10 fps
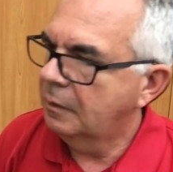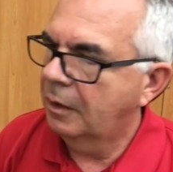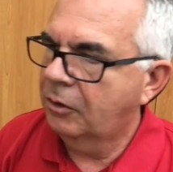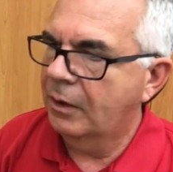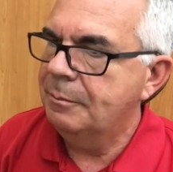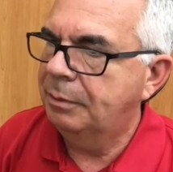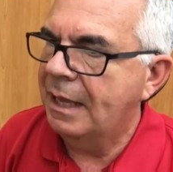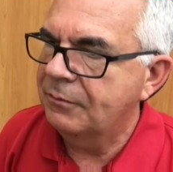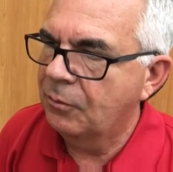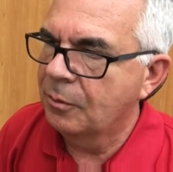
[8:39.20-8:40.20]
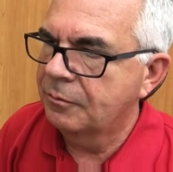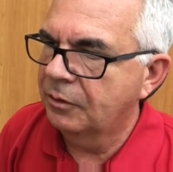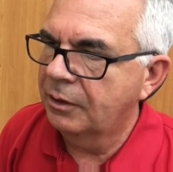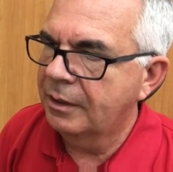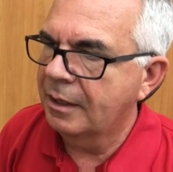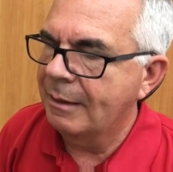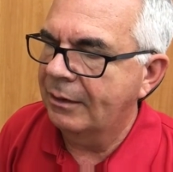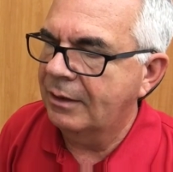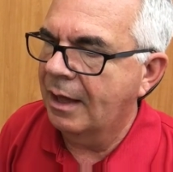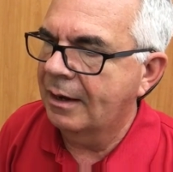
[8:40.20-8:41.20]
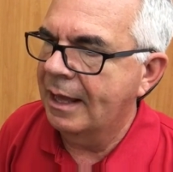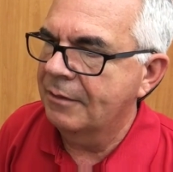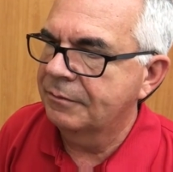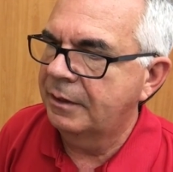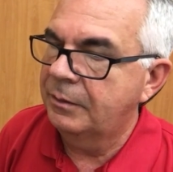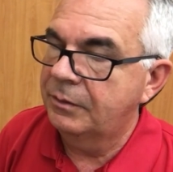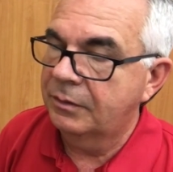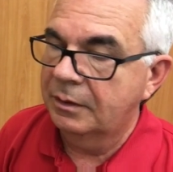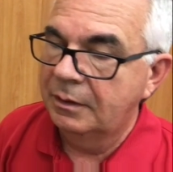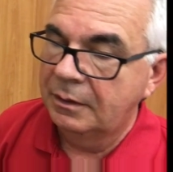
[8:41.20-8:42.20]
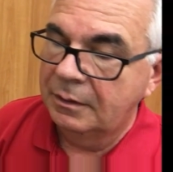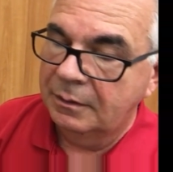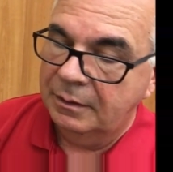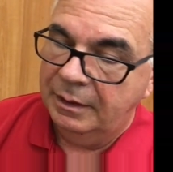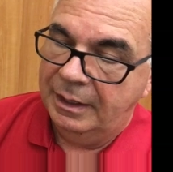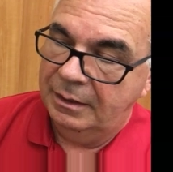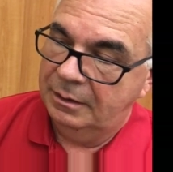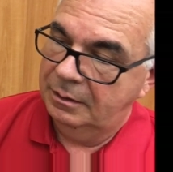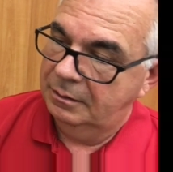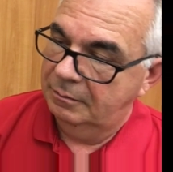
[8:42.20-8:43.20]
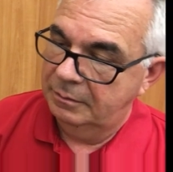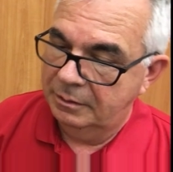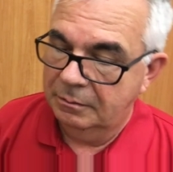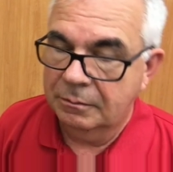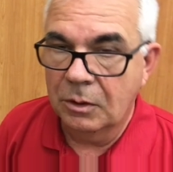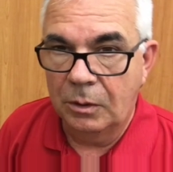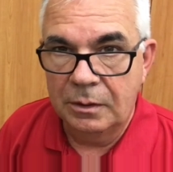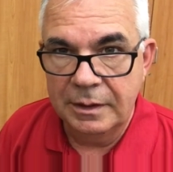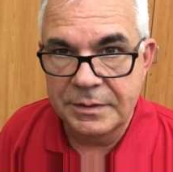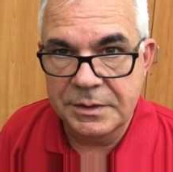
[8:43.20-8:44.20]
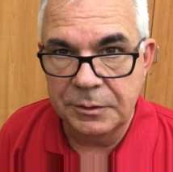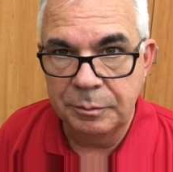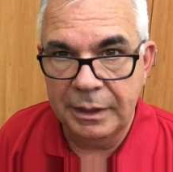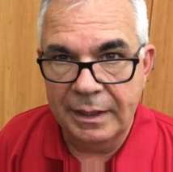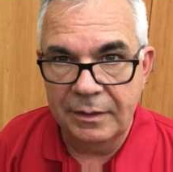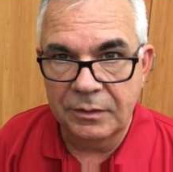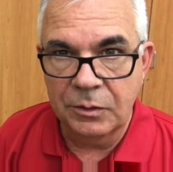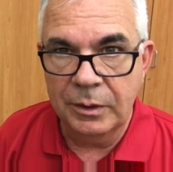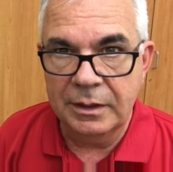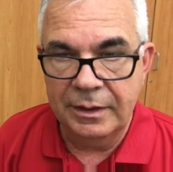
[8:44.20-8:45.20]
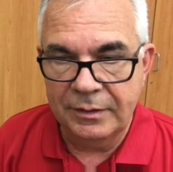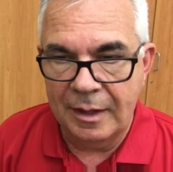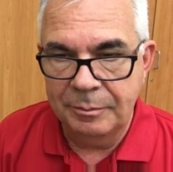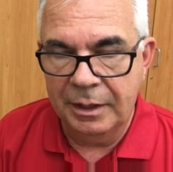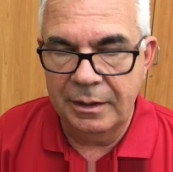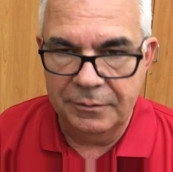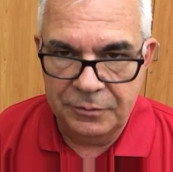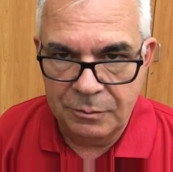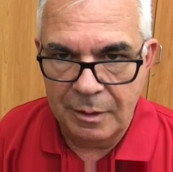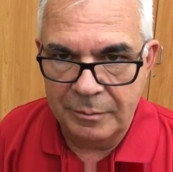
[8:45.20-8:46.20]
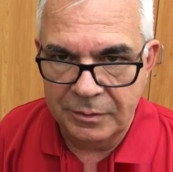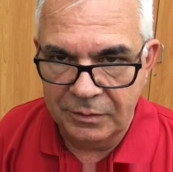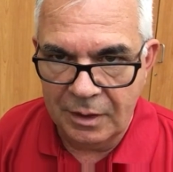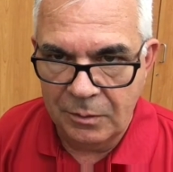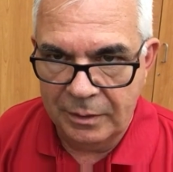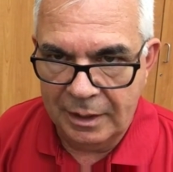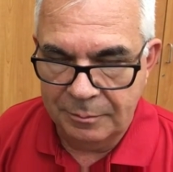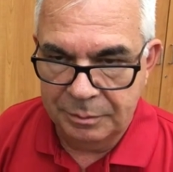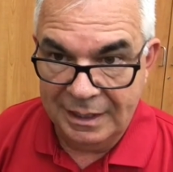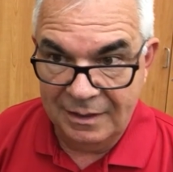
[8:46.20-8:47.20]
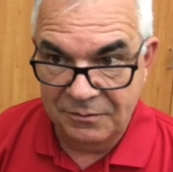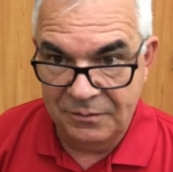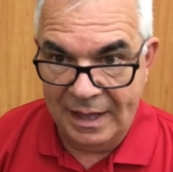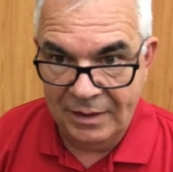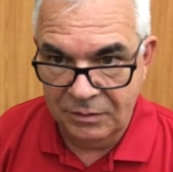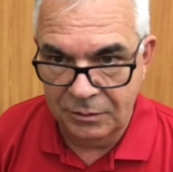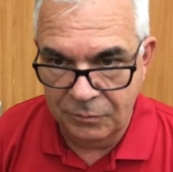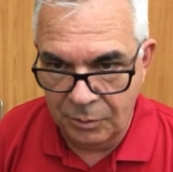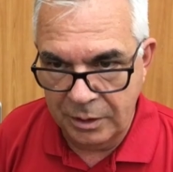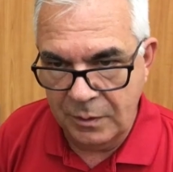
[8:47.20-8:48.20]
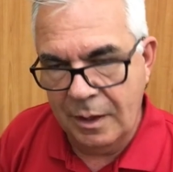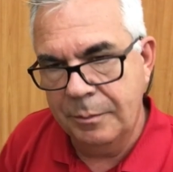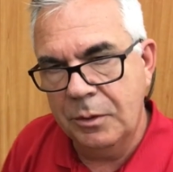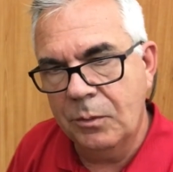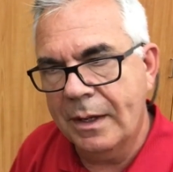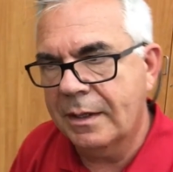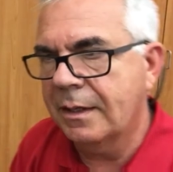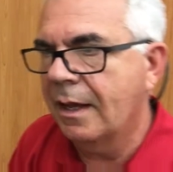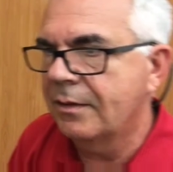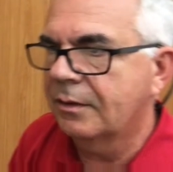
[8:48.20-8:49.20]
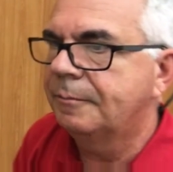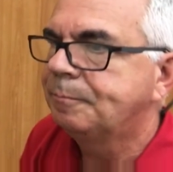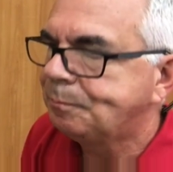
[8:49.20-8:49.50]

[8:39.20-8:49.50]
a great platform for learning about dotted half notes, and your goal is to play it as quickly as I played it a few moments ago when I played it faster for you to help you recognize it.